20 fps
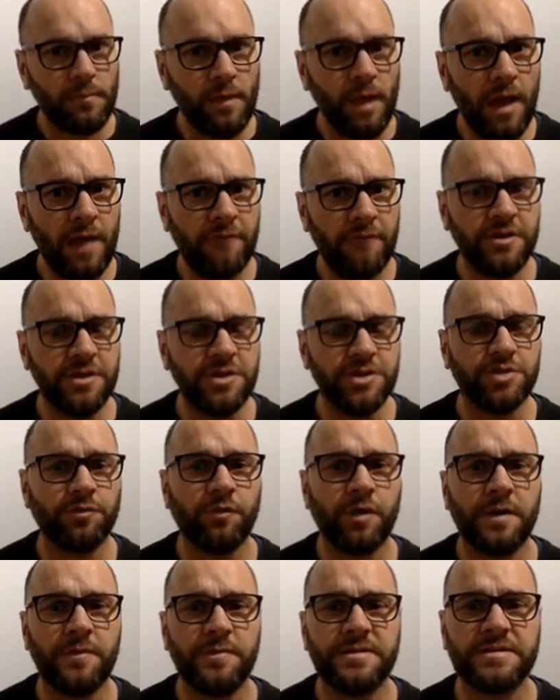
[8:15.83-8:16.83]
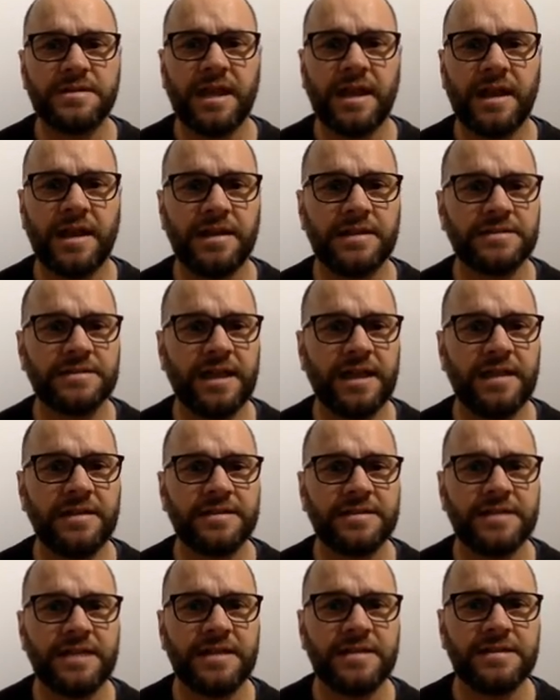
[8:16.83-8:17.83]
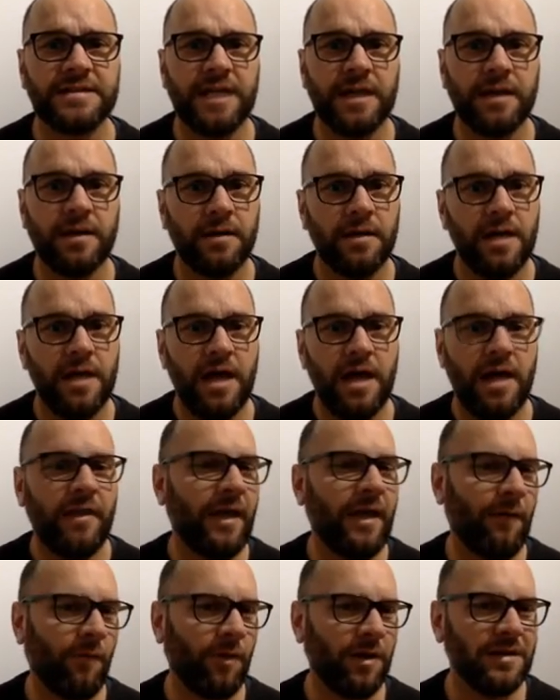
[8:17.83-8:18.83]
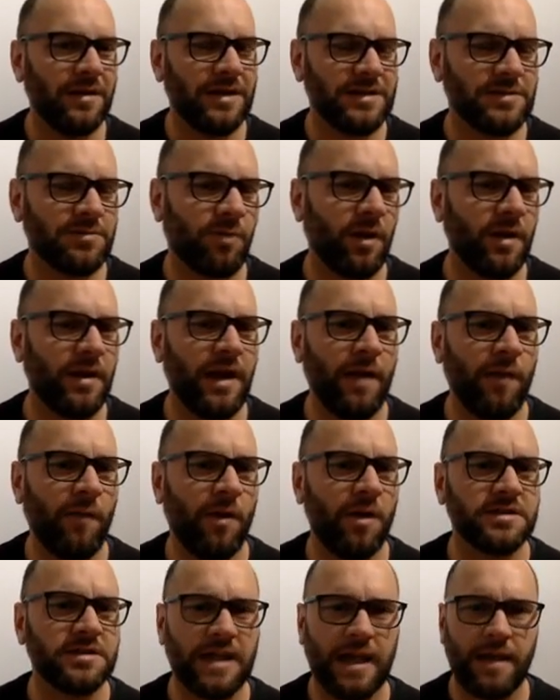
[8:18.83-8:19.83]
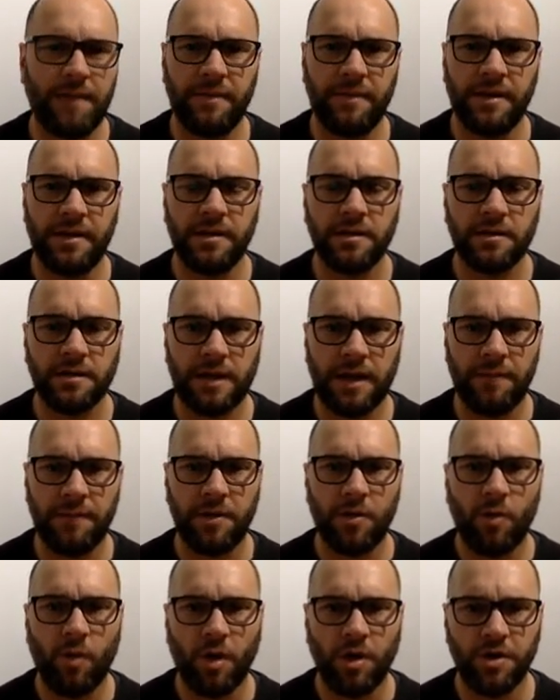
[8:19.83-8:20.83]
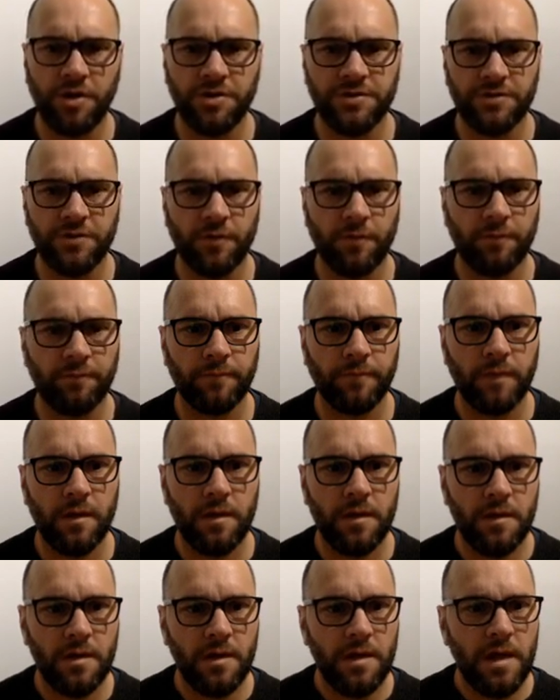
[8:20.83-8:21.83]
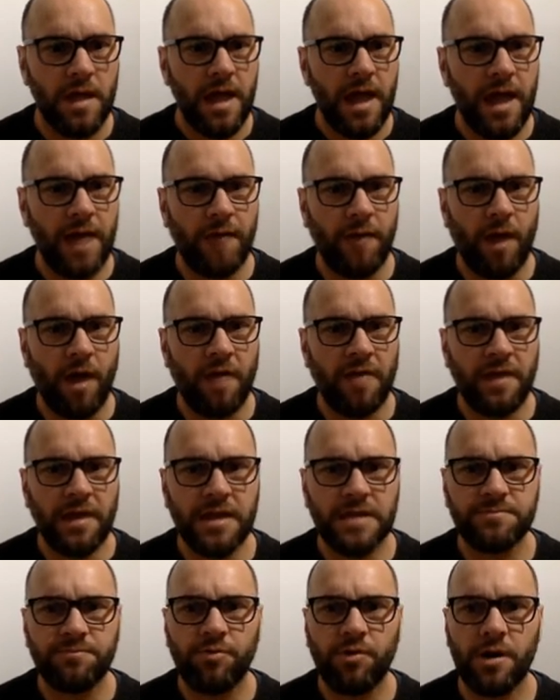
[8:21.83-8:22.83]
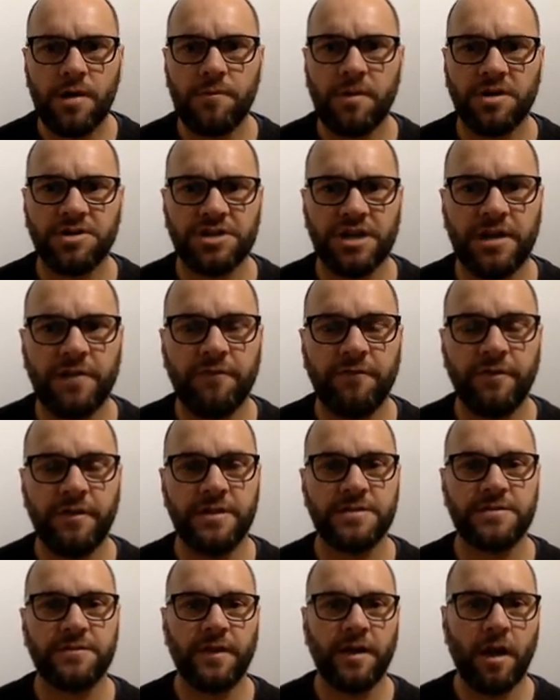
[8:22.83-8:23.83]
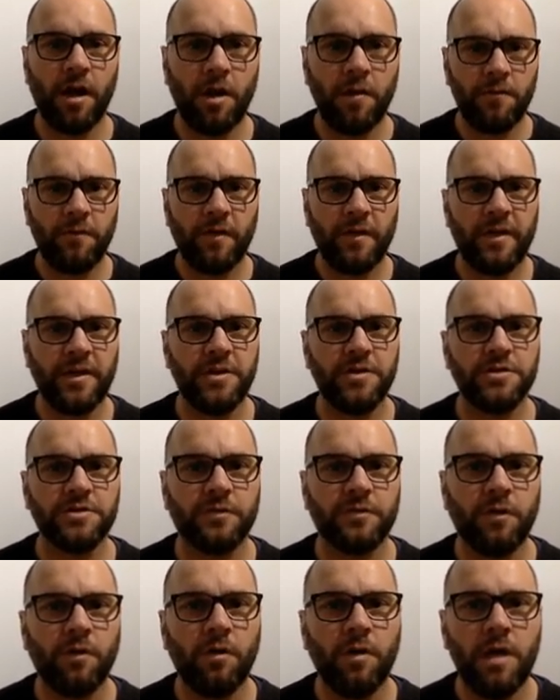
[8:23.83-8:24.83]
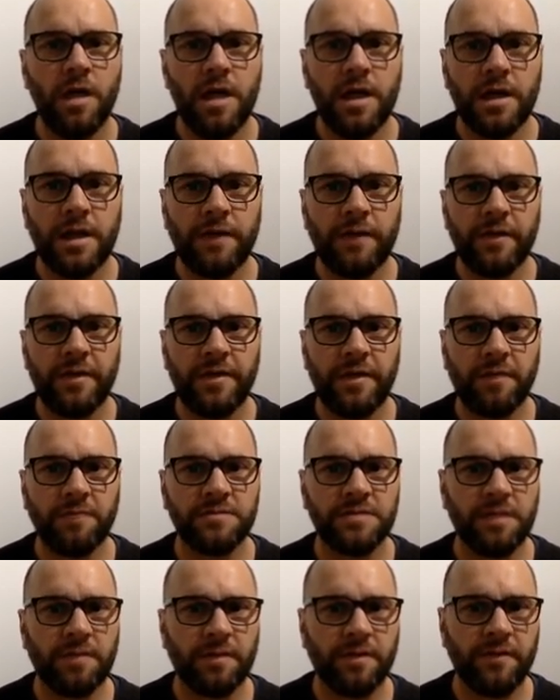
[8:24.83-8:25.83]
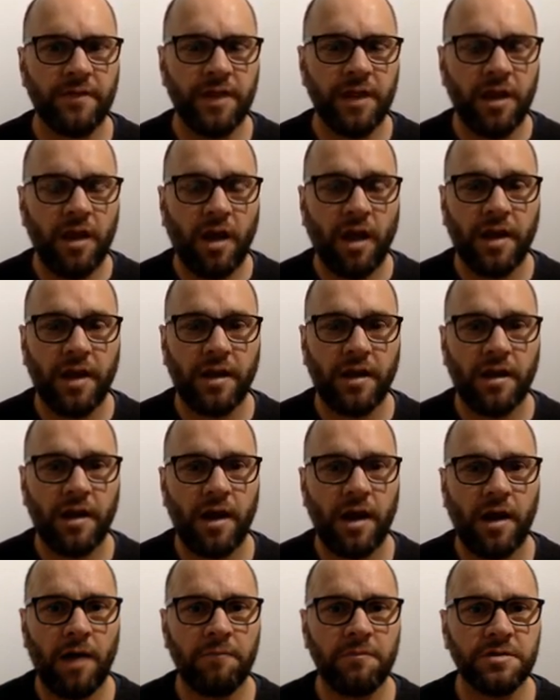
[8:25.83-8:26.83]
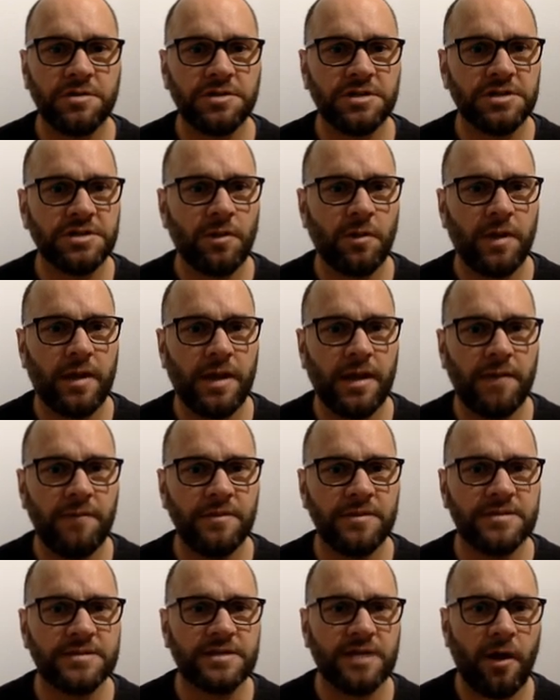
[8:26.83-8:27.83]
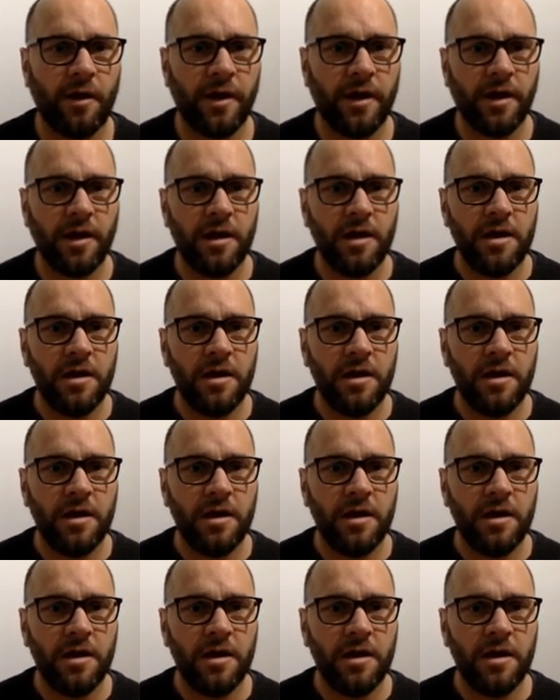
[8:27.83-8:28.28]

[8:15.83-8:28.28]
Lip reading: Everything should really be stay in the center now, and that's why networks can be quite useful. Anyway, I think that's pretty much it for this video. I hope you found that useful. Give it a thumbs up, give it a like, just so we keep this going.